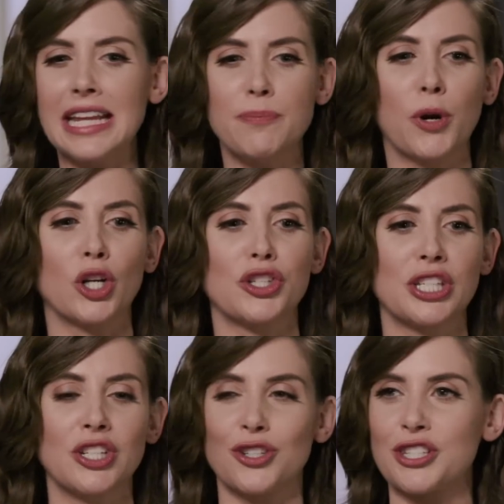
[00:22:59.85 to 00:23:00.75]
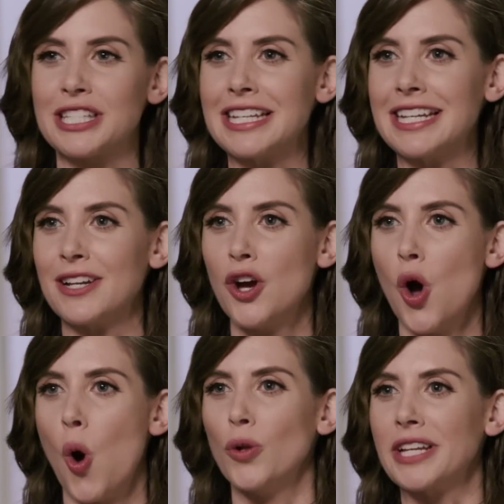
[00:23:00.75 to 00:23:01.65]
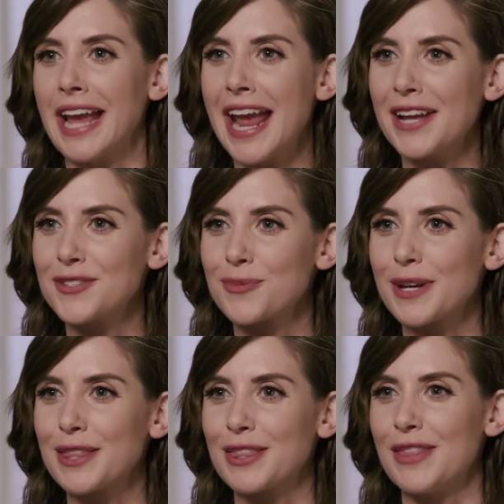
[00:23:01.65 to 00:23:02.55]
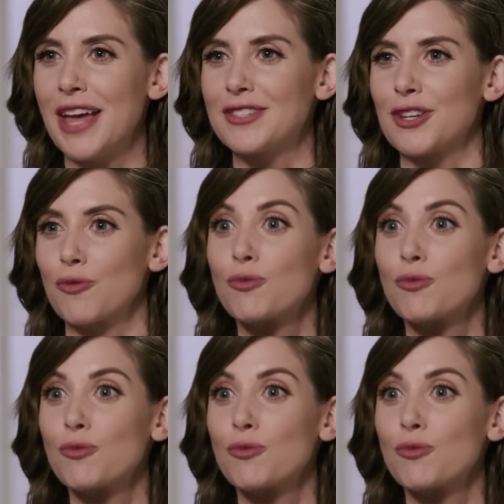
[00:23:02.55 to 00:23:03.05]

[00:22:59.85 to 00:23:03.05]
any person you're seen holding hands with, then that's a